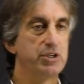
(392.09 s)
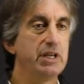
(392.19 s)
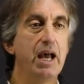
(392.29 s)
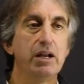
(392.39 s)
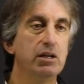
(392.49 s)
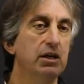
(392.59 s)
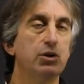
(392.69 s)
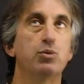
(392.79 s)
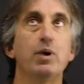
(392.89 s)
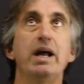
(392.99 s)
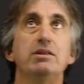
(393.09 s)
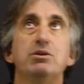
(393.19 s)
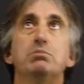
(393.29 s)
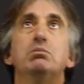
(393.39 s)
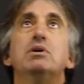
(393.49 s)
Again,
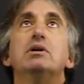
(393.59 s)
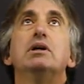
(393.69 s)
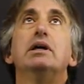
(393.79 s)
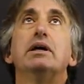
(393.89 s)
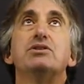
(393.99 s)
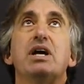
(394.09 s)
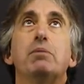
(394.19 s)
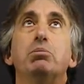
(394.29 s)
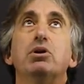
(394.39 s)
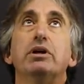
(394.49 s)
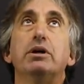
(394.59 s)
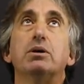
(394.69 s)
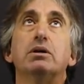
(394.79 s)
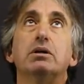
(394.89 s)
random example here.